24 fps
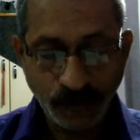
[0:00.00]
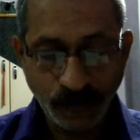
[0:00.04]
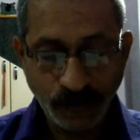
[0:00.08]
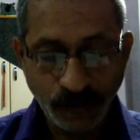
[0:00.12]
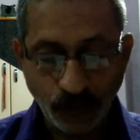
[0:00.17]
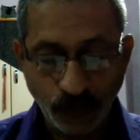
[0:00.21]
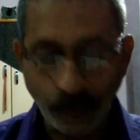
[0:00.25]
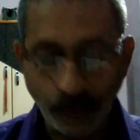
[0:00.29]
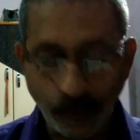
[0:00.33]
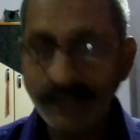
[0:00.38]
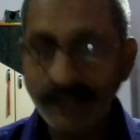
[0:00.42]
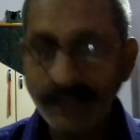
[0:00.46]

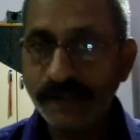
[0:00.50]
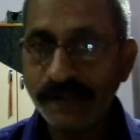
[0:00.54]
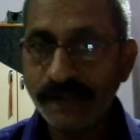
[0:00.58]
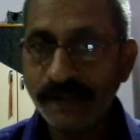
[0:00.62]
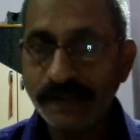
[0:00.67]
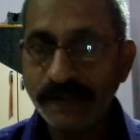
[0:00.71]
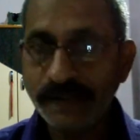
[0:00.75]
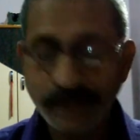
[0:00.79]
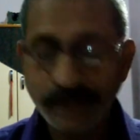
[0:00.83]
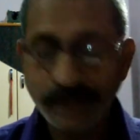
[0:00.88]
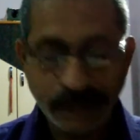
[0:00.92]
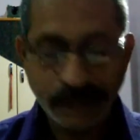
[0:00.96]
Weather
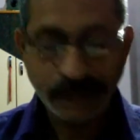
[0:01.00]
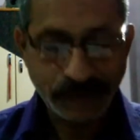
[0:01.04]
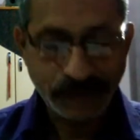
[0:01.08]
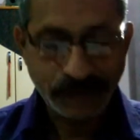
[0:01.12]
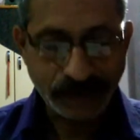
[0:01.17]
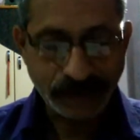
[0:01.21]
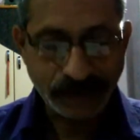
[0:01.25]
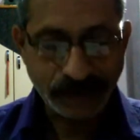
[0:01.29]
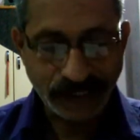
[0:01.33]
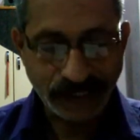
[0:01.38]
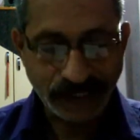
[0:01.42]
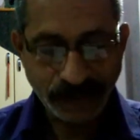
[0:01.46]

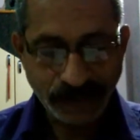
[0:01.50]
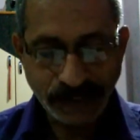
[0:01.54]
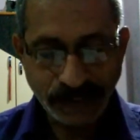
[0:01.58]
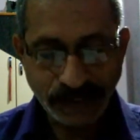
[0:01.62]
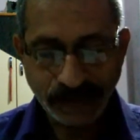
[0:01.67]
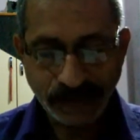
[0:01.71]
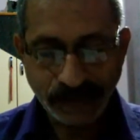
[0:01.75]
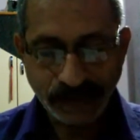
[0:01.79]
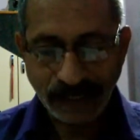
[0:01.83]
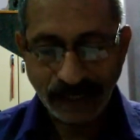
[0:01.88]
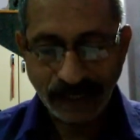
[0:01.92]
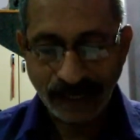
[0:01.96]

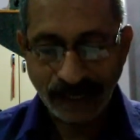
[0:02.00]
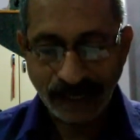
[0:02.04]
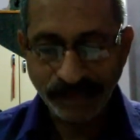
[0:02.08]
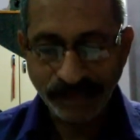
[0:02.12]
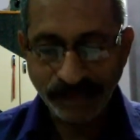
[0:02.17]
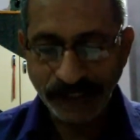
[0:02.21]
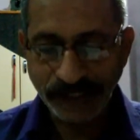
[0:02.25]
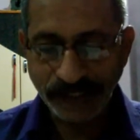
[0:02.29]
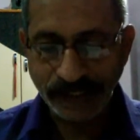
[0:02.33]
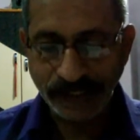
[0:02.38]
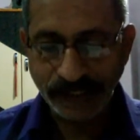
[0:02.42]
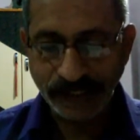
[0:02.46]
changes
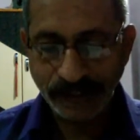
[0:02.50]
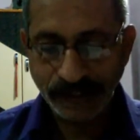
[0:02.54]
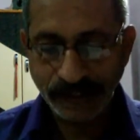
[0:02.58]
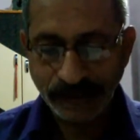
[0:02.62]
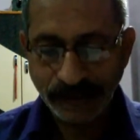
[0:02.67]
every day.